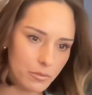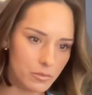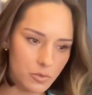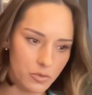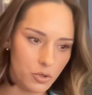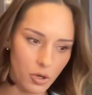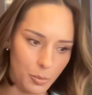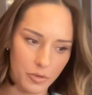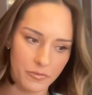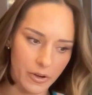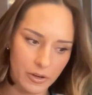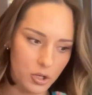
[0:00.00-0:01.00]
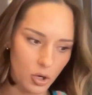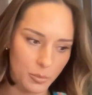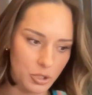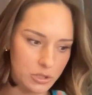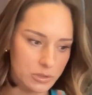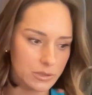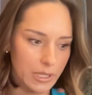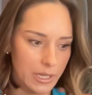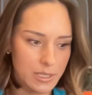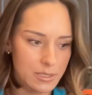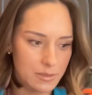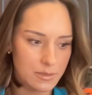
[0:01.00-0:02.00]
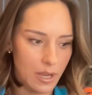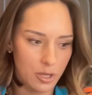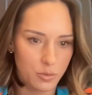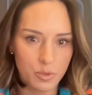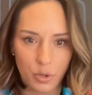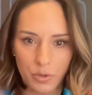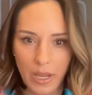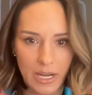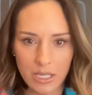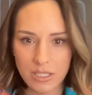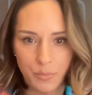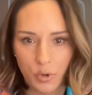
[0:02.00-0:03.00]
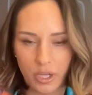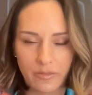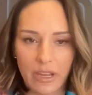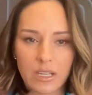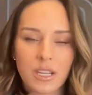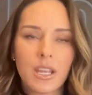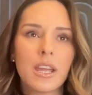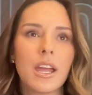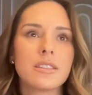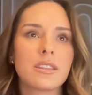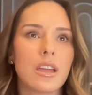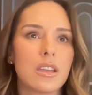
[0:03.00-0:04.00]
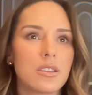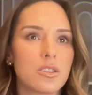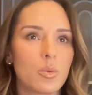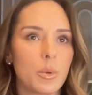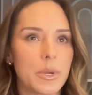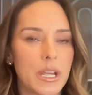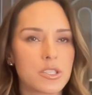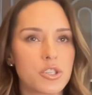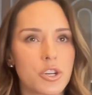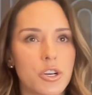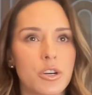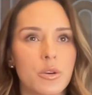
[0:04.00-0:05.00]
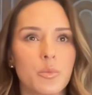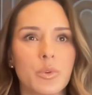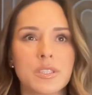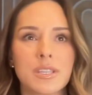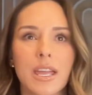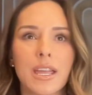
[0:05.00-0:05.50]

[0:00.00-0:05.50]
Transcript: Normal, very normal, like how you would go to any sporting event. Then the woman next to her was like,